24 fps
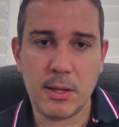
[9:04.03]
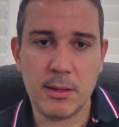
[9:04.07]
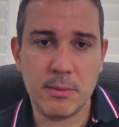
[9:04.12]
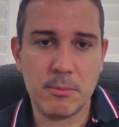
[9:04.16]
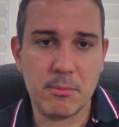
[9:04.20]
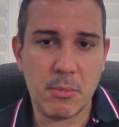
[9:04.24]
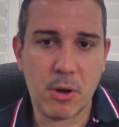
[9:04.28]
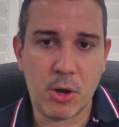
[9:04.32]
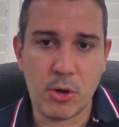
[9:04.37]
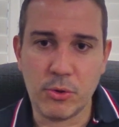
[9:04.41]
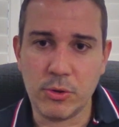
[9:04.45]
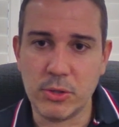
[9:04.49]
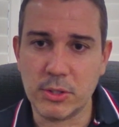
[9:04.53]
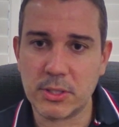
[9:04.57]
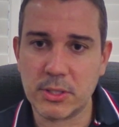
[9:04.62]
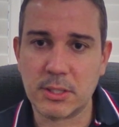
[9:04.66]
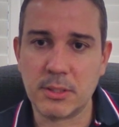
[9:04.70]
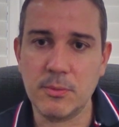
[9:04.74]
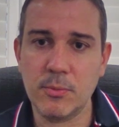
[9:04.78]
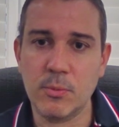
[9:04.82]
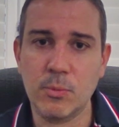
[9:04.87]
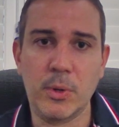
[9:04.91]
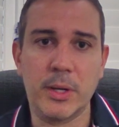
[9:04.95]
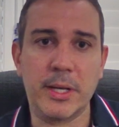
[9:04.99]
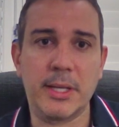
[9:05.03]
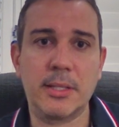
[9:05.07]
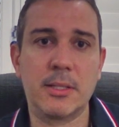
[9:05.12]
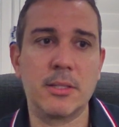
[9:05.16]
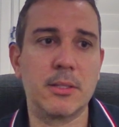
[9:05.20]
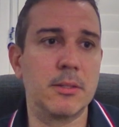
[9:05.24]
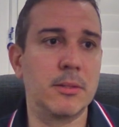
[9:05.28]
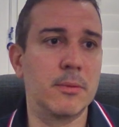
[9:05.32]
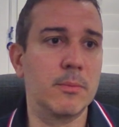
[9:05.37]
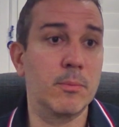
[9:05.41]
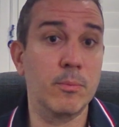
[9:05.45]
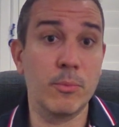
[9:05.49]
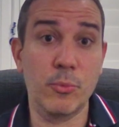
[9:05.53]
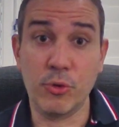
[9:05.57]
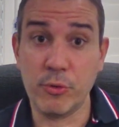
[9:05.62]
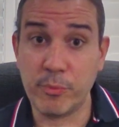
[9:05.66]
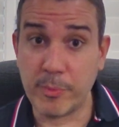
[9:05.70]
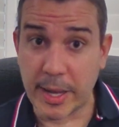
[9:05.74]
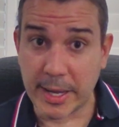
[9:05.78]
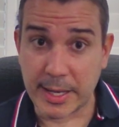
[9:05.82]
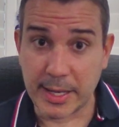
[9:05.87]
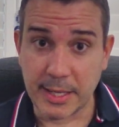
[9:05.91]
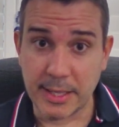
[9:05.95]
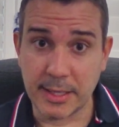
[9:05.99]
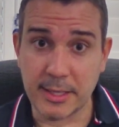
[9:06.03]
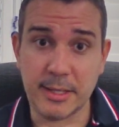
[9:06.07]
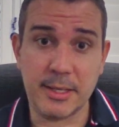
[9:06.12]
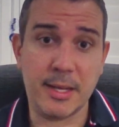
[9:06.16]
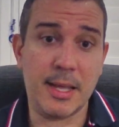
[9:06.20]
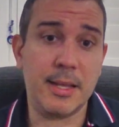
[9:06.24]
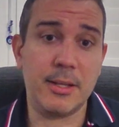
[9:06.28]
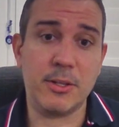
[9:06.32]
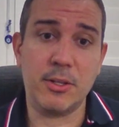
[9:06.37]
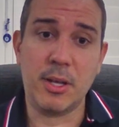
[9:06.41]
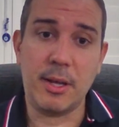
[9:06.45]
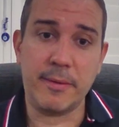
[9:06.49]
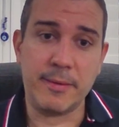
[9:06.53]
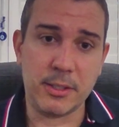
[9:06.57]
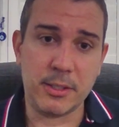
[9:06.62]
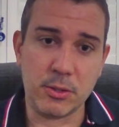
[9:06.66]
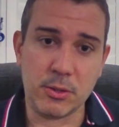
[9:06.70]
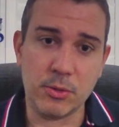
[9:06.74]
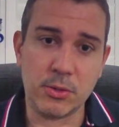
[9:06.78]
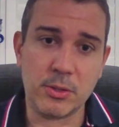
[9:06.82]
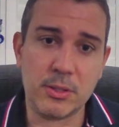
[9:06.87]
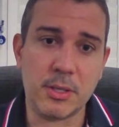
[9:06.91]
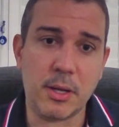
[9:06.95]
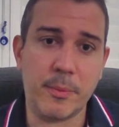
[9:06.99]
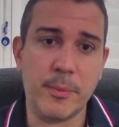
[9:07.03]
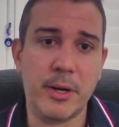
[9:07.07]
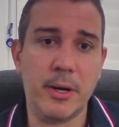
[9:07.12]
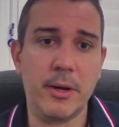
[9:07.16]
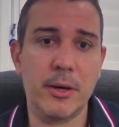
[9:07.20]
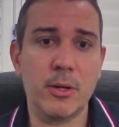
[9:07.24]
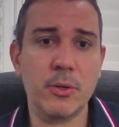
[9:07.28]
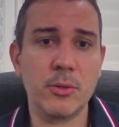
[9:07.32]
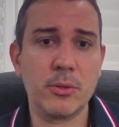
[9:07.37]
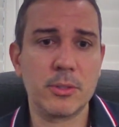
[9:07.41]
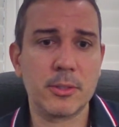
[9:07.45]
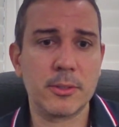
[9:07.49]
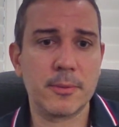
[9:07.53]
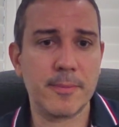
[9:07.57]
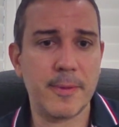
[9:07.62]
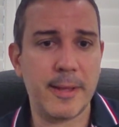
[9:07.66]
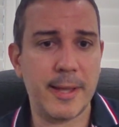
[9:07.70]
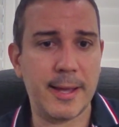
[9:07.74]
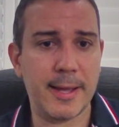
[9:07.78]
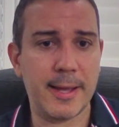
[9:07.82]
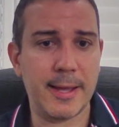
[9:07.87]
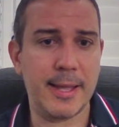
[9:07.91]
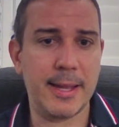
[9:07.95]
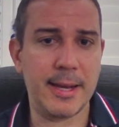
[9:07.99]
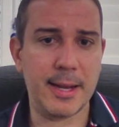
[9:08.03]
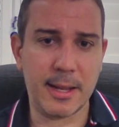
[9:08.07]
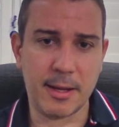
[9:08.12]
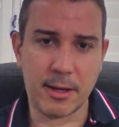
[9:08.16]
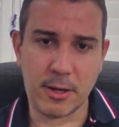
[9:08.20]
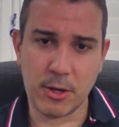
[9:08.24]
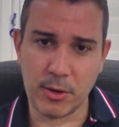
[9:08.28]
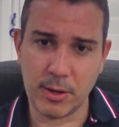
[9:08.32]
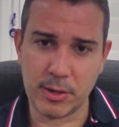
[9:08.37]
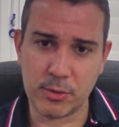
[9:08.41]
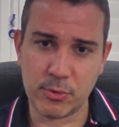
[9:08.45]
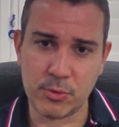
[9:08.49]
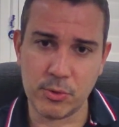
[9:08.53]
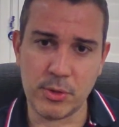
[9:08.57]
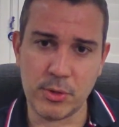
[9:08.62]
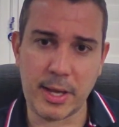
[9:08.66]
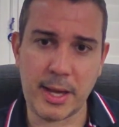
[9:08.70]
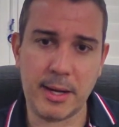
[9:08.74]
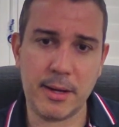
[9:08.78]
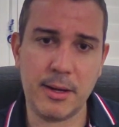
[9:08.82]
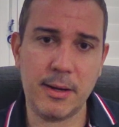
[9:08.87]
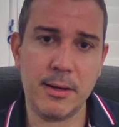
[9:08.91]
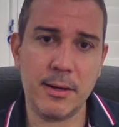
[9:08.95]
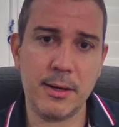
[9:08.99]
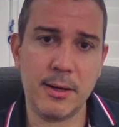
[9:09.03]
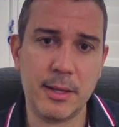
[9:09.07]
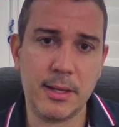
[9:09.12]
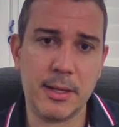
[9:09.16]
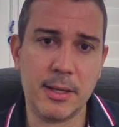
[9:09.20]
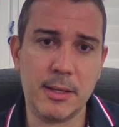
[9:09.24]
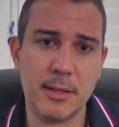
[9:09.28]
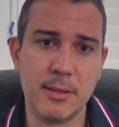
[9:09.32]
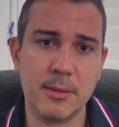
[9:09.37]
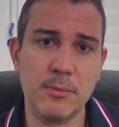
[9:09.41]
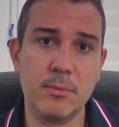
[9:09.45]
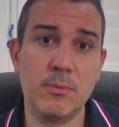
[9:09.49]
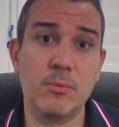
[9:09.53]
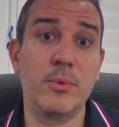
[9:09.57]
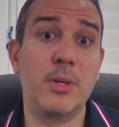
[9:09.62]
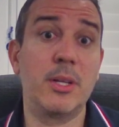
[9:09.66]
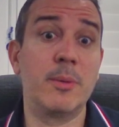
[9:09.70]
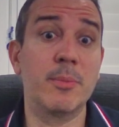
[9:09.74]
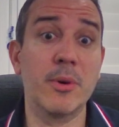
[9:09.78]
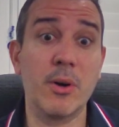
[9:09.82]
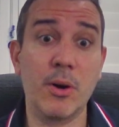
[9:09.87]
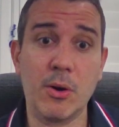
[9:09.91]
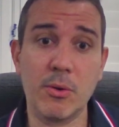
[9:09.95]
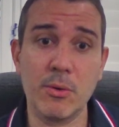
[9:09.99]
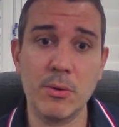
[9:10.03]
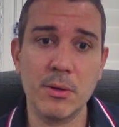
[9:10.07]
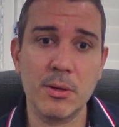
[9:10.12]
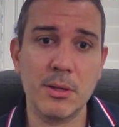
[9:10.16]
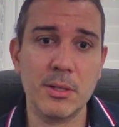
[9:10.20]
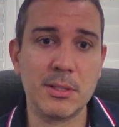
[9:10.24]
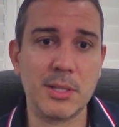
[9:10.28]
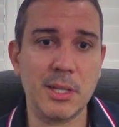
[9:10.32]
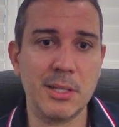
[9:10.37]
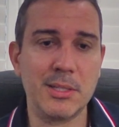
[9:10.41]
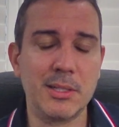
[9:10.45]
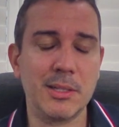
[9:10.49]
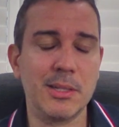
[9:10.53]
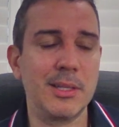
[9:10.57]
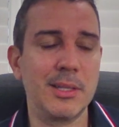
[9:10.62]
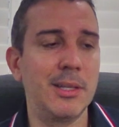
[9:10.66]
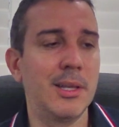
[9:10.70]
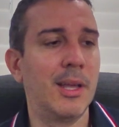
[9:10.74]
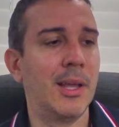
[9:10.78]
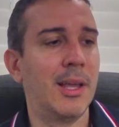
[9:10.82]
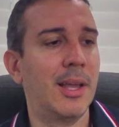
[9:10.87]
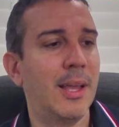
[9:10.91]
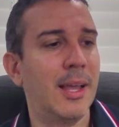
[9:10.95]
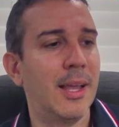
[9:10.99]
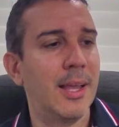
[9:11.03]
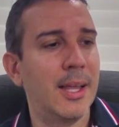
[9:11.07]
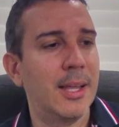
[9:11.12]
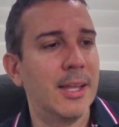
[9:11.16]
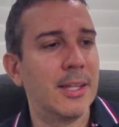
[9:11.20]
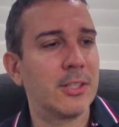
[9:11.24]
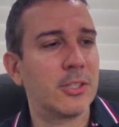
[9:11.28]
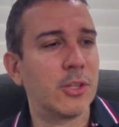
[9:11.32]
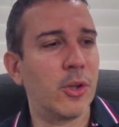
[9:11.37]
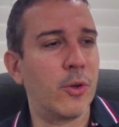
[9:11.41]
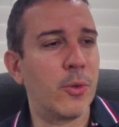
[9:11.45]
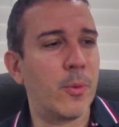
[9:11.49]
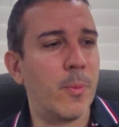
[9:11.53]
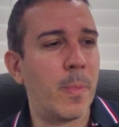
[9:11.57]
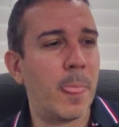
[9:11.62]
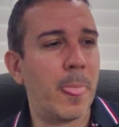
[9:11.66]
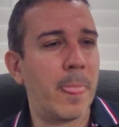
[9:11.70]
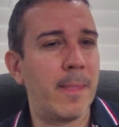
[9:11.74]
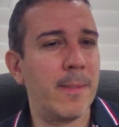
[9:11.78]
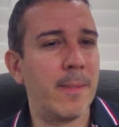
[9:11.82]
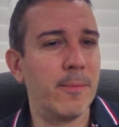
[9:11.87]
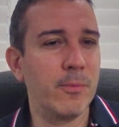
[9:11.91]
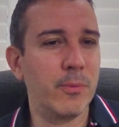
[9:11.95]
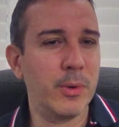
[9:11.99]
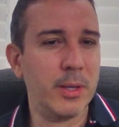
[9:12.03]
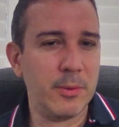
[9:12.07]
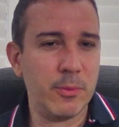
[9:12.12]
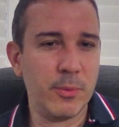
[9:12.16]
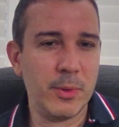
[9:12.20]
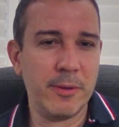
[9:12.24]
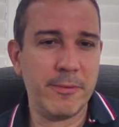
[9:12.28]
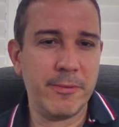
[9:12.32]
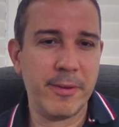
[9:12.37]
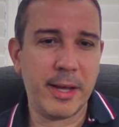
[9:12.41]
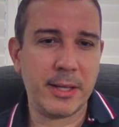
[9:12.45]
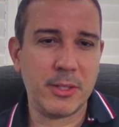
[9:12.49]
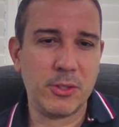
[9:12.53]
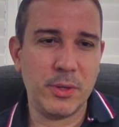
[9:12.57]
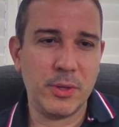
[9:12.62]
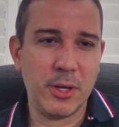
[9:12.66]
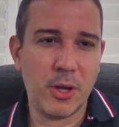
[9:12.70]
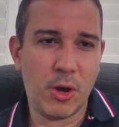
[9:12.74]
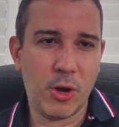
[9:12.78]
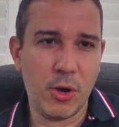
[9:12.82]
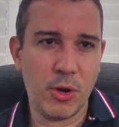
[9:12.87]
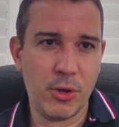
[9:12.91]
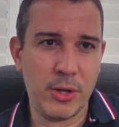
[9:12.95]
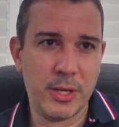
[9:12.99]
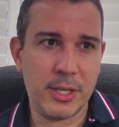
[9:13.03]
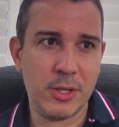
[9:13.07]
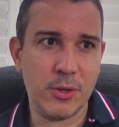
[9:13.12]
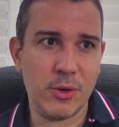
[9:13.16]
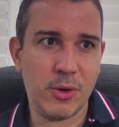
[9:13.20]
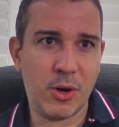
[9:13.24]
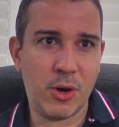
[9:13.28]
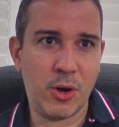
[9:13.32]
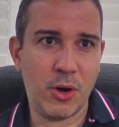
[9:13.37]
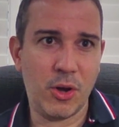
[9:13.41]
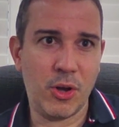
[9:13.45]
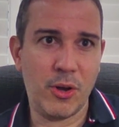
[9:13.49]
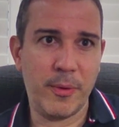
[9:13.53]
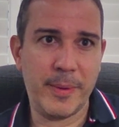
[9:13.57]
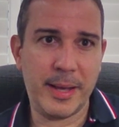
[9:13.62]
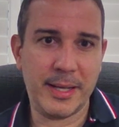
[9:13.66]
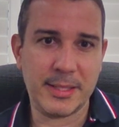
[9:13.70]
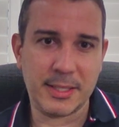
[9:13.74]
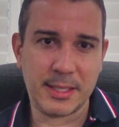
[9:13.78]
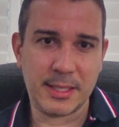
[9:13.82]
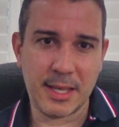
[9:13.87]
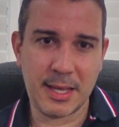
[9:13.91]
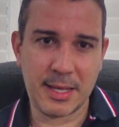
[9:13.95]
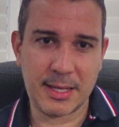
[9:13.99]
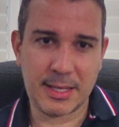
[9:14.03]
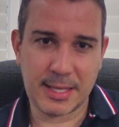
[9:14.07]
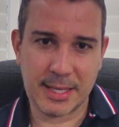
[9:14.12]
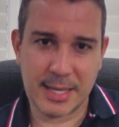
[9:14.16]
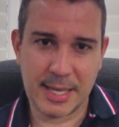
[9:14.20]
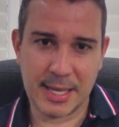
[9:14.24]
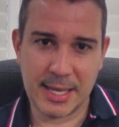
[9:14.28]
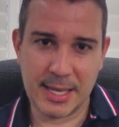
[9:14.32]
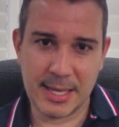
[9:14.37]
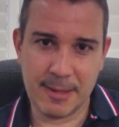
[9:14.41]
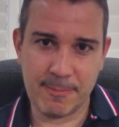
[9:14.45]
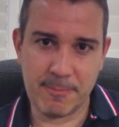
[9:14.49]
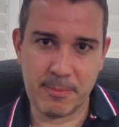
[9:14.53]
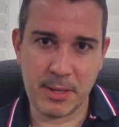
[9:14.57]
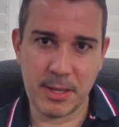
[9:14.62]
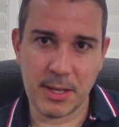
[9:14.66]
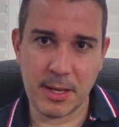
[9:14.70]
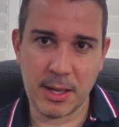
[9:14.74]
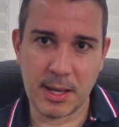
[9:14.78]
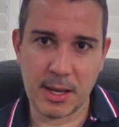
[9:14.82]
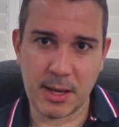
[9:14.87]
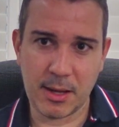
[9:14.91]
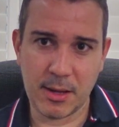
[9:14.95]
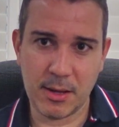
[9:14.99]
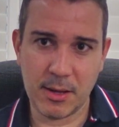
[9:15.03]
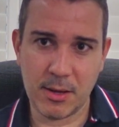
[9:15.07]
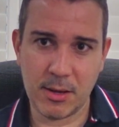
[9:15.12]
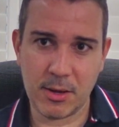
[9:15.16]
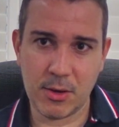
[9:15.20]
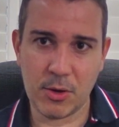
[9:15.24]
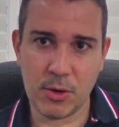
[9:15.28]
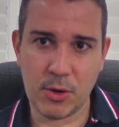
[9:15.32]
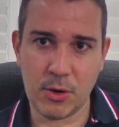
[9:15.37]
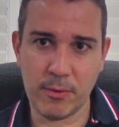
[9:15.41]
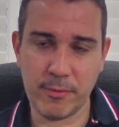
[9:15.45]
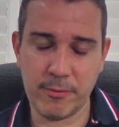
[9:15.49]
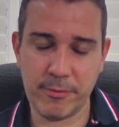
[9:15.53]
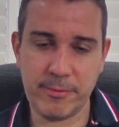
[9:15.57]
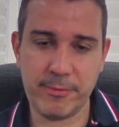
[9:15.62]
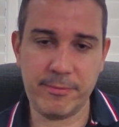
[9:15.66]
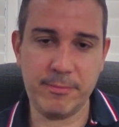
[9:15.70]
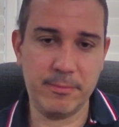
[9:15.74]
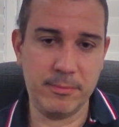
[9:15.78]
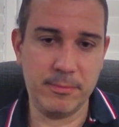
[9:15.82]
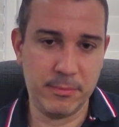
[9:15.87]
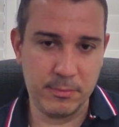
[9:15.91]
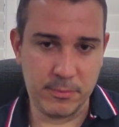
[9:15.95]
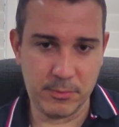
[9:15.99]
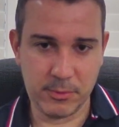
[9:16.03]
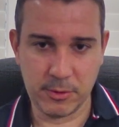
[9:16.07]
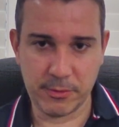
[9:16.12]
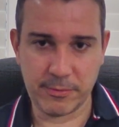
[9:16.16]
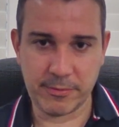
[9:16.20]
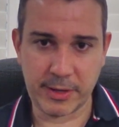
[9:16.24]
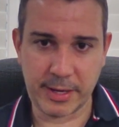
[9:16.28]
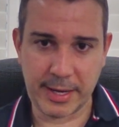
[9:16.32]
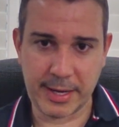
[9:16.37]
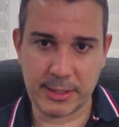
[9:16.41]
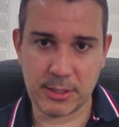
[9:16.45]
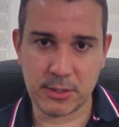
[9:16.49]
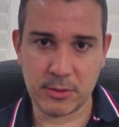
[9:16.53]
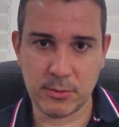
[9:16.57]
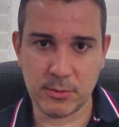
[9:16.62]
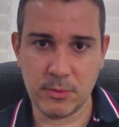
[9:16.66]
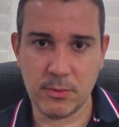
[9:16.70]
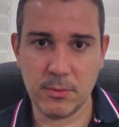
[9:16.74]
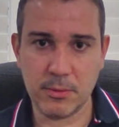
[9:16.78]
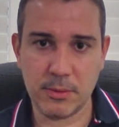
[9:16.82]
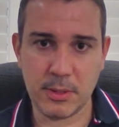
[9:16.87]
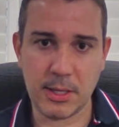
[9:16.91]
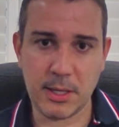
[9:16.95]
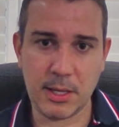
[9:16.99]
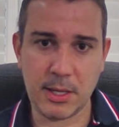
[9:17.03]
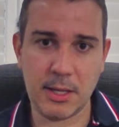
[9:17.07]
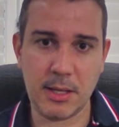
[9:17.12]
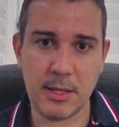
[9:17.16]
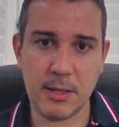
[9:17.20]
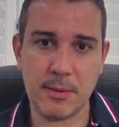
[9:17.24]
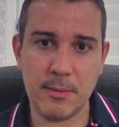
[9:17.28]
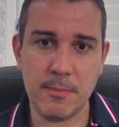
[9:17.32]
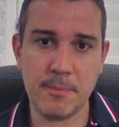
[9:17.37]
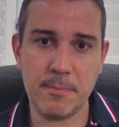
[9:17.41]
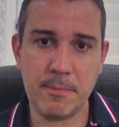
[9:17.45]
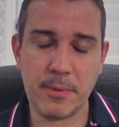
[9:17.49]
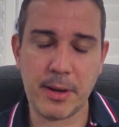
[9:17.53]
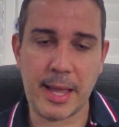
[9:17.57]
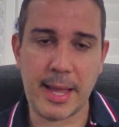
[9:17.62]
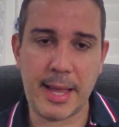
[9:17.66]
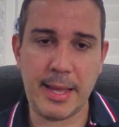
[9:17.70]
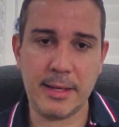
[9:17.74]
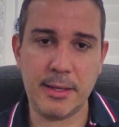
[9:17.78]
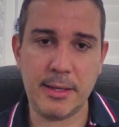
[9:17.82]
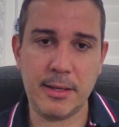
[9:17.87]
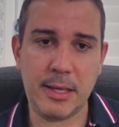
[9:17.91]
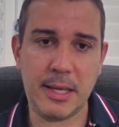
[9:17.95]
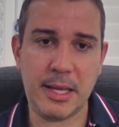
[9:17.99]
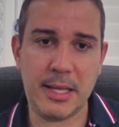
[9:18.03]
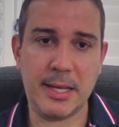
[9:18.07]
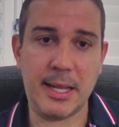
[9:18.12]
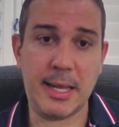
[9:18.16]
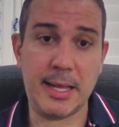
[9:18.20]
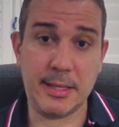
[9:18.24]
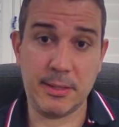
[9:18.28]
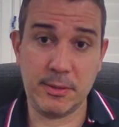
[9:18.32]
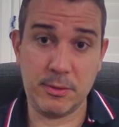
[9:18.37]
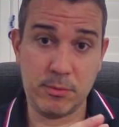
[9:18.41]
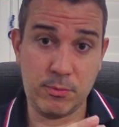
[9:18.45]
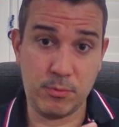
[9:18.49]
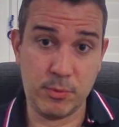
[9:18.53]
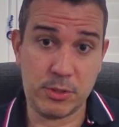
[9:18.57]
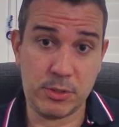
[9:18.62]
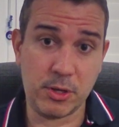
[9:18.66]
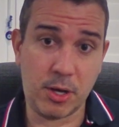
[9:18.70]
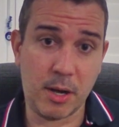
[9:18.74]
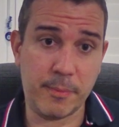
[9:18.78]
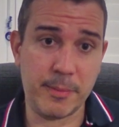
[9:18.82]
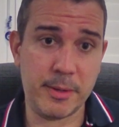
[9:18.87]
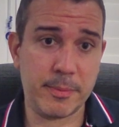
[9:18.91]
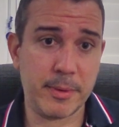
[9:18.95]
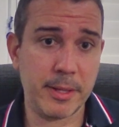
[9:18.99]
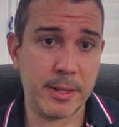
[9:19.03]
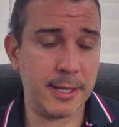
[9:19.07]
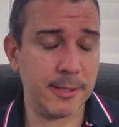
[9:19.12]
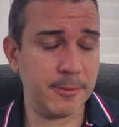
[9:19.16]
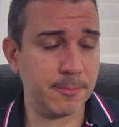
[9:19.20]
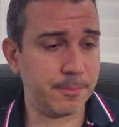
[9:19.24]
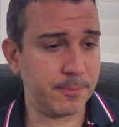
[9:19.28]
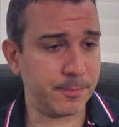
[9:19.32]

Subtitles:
owners wanting to move back in and you having to look somewhere else and going through that rigmarole, essentially. So we factor in owning your home as a key pillar of your financial plan and retirement plan,